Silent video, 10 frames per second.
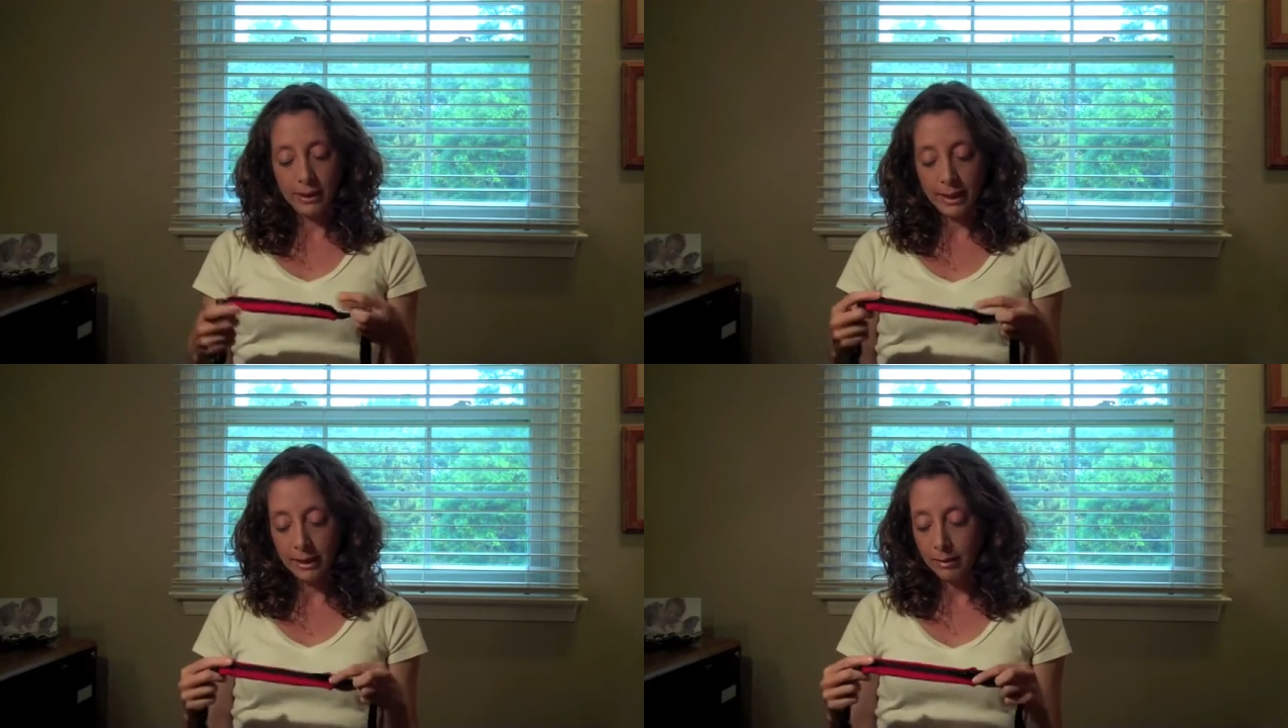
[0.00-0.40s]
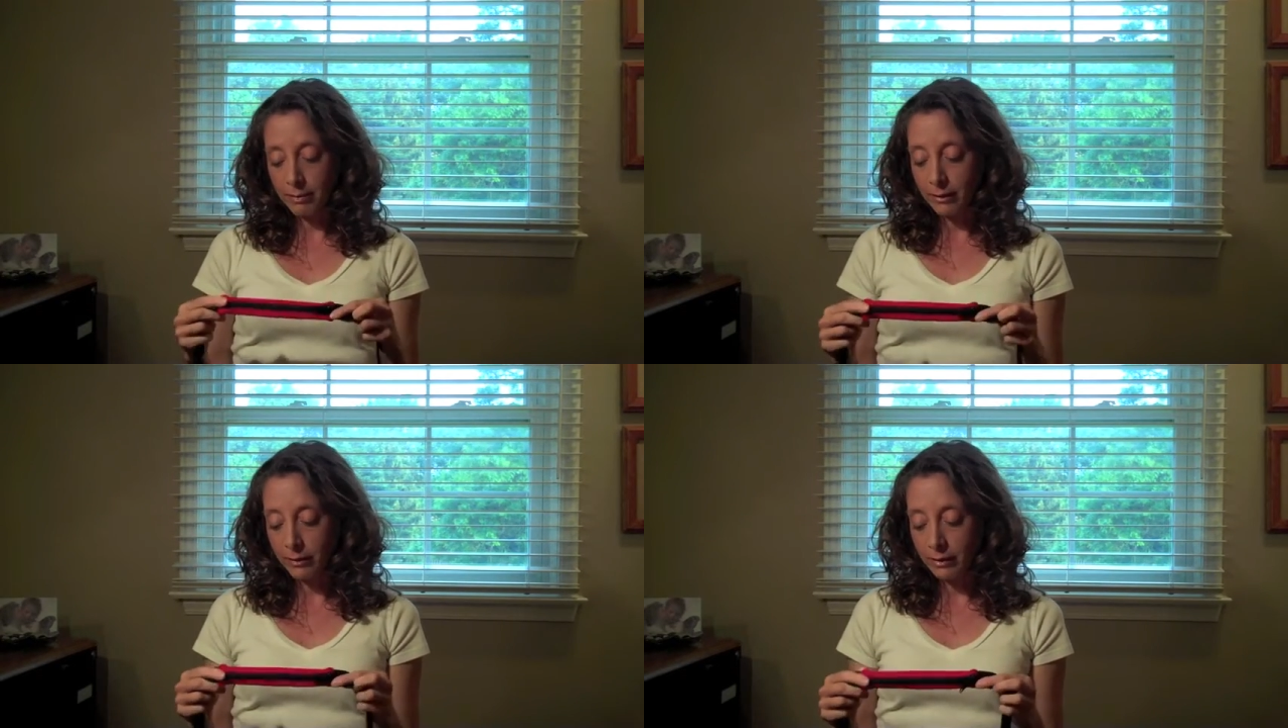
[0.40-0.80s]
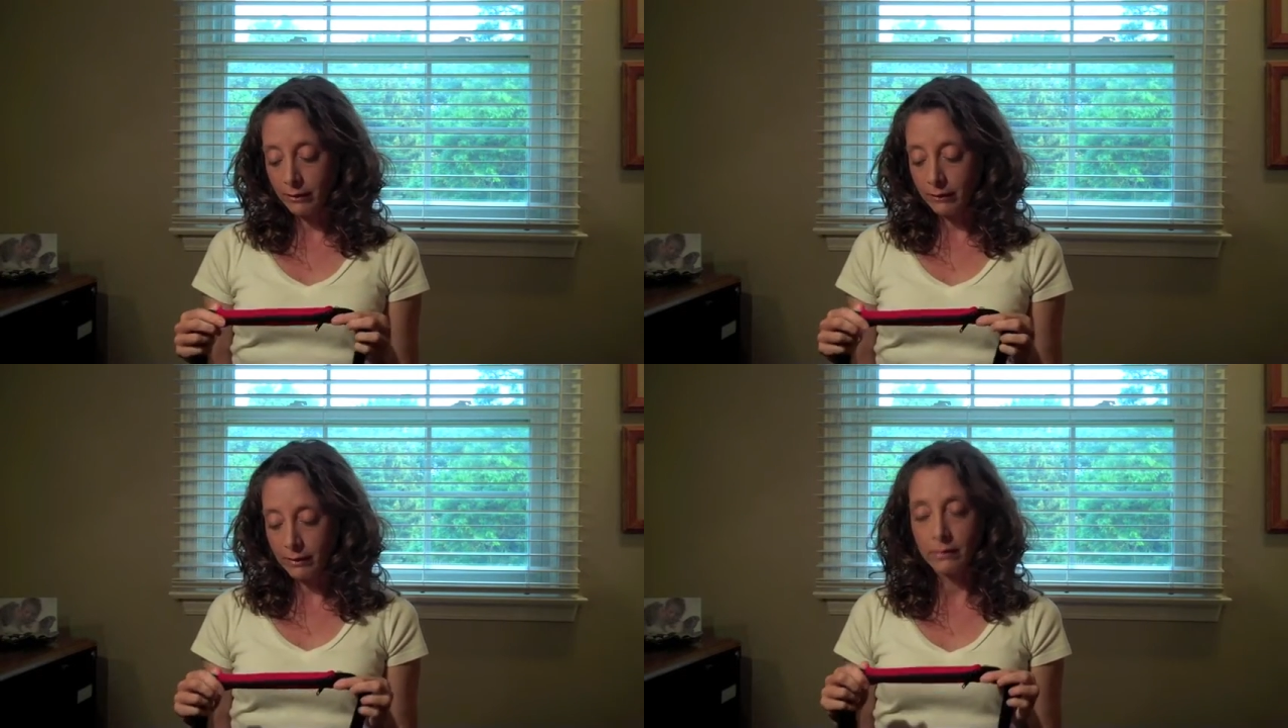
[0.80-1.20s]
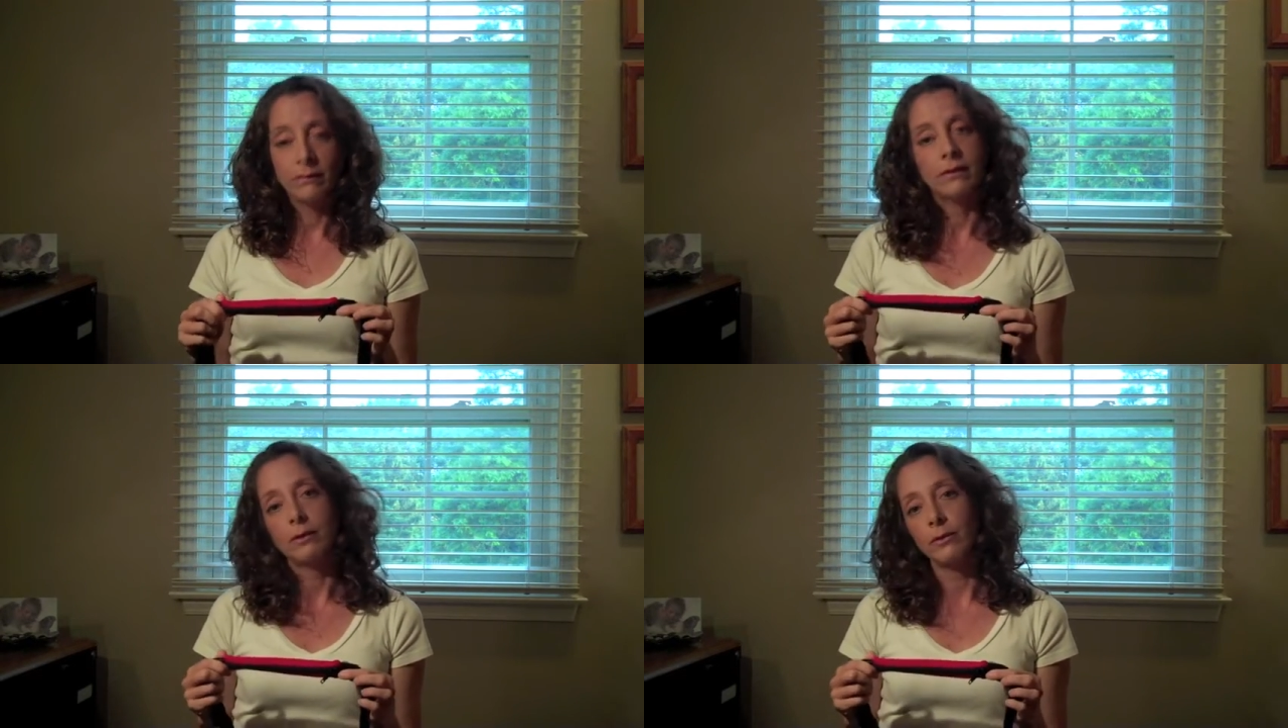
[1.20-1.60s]
like about this that
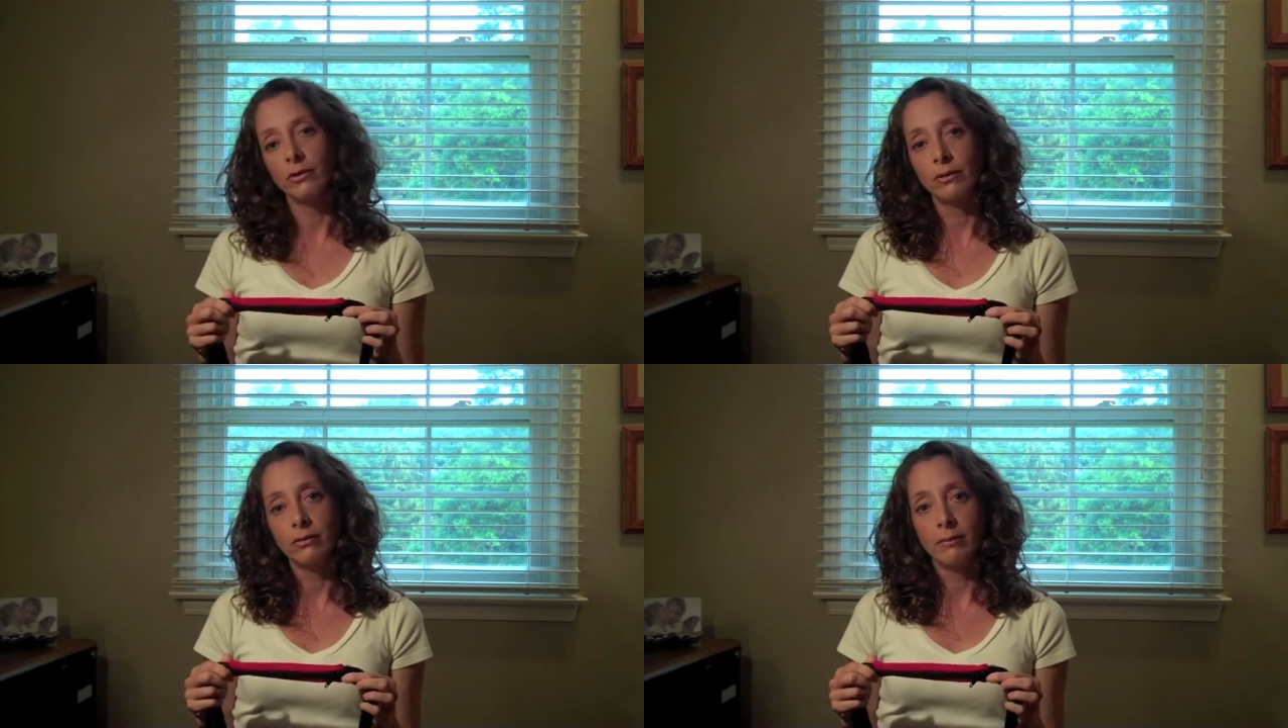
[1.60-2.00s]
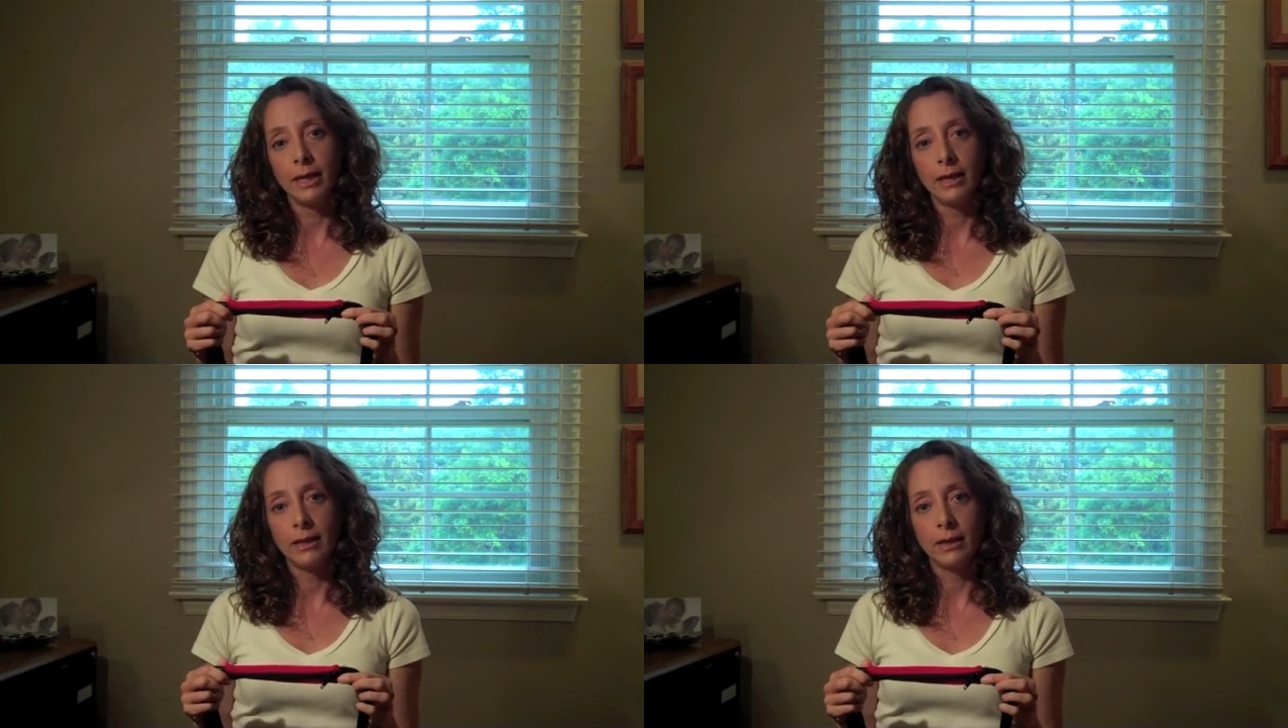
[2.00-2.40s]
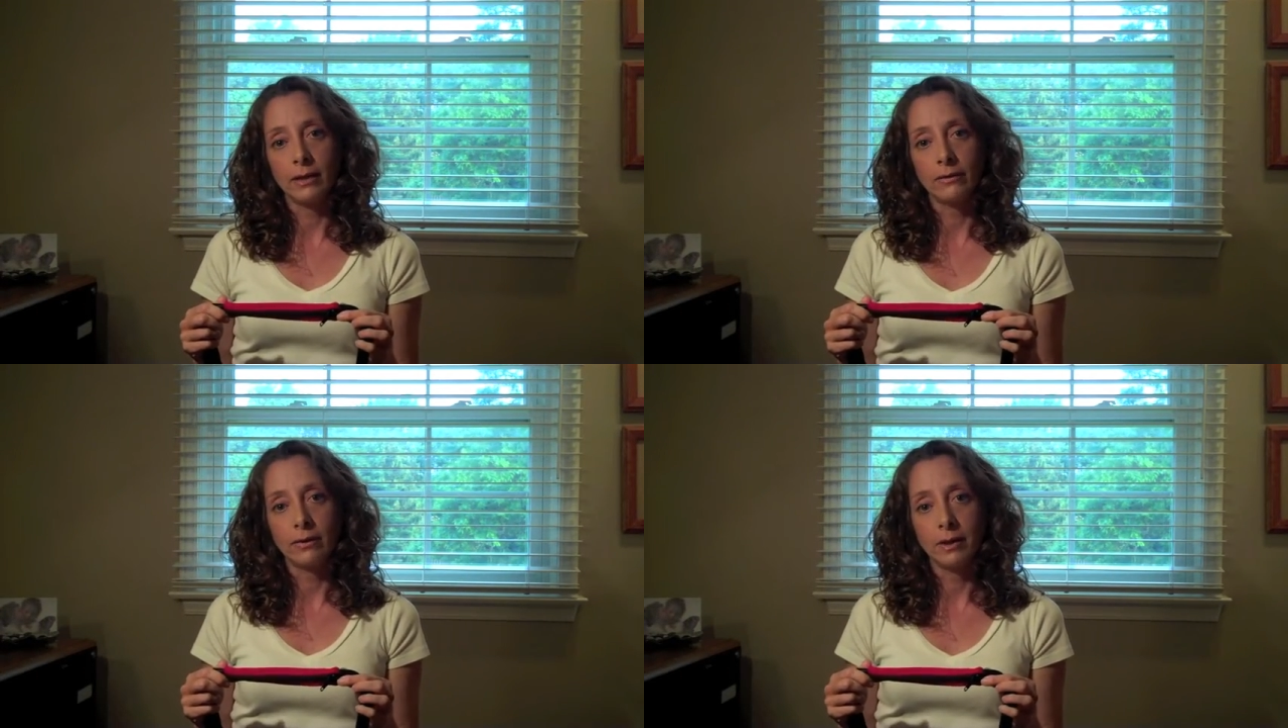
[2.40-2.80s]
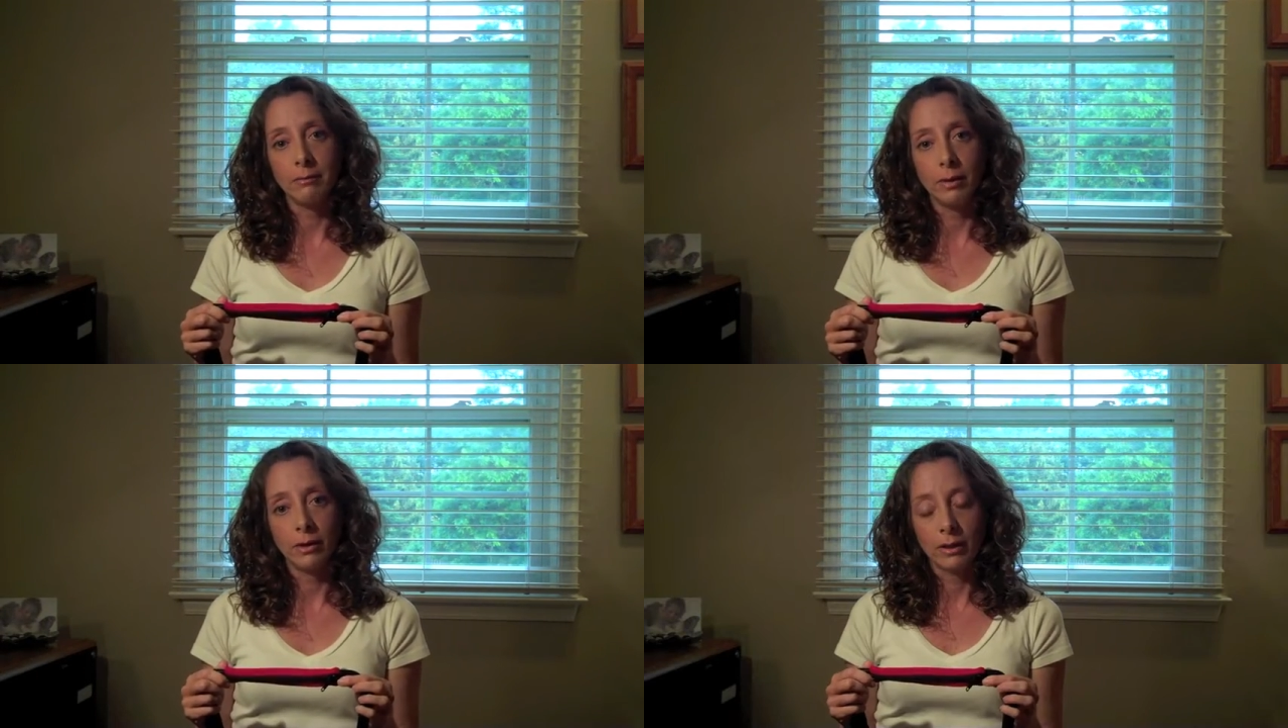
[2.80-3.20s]
distinguish it from anything else on the
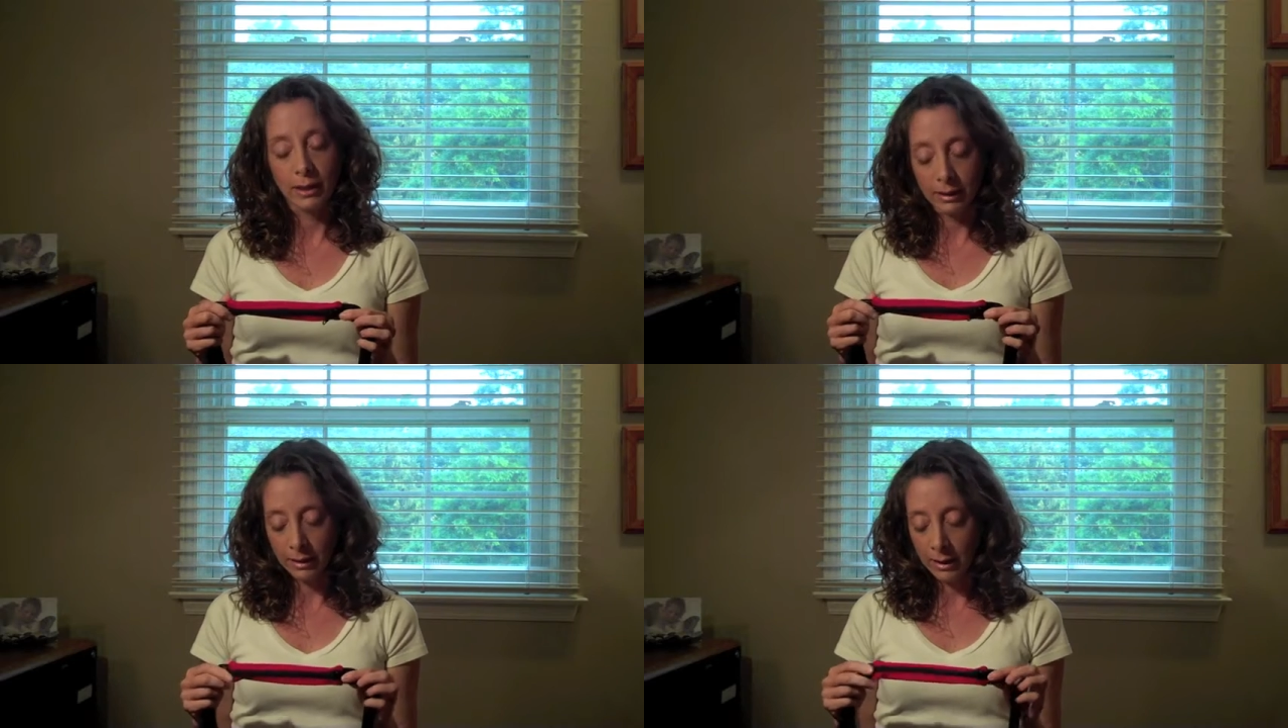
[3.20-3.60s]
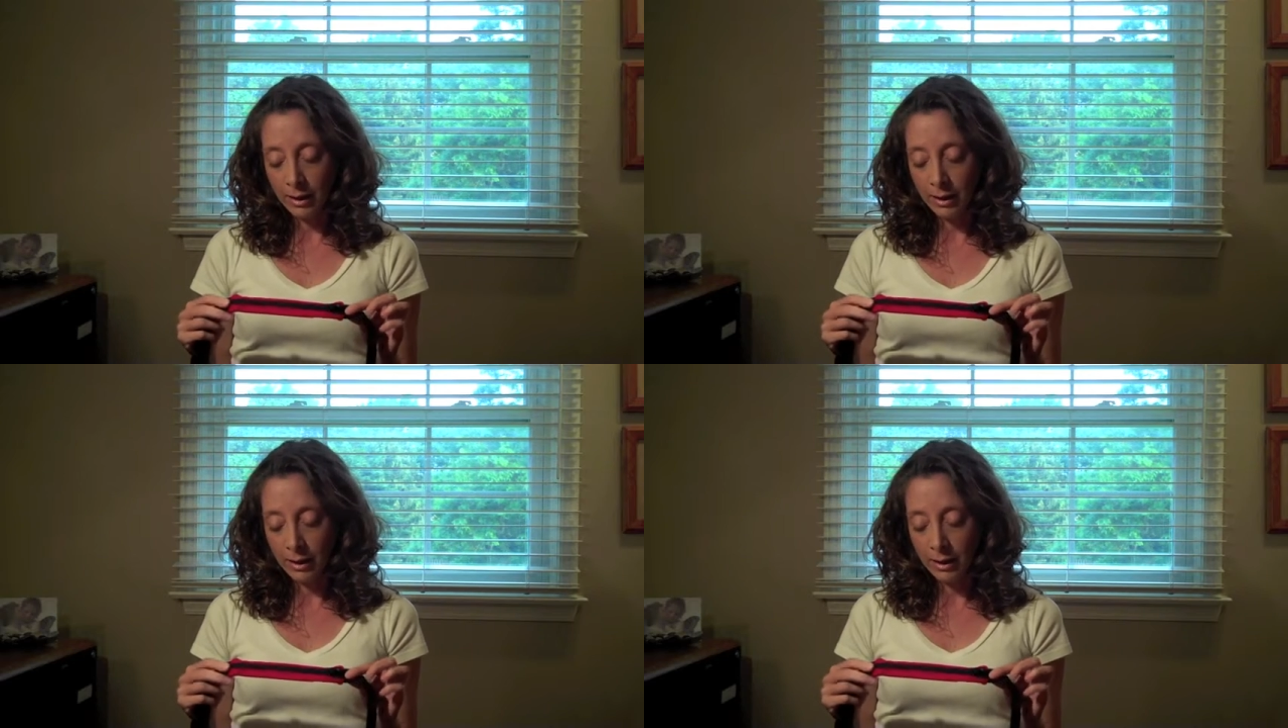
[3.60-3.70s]
market.